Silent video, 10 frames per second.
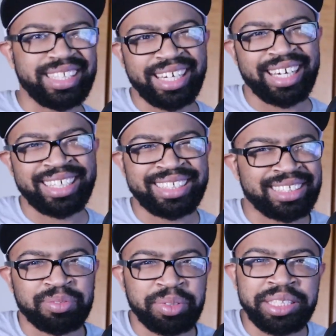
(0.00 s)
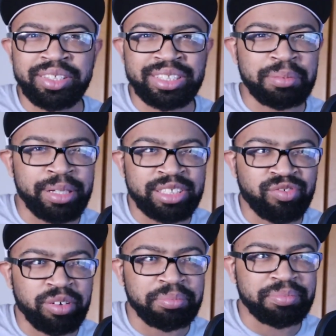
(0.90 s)
yeah, it doesn't really look the best
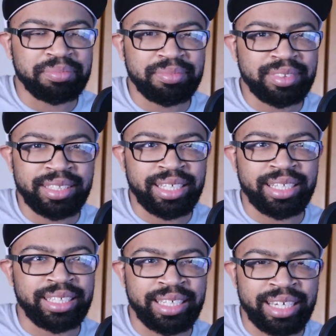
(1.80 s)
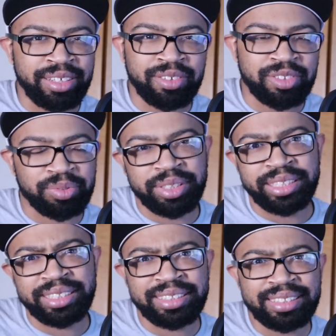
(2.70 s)
from any angles,
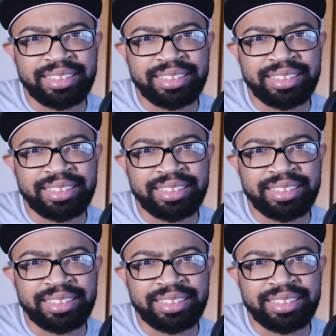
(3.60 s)
really.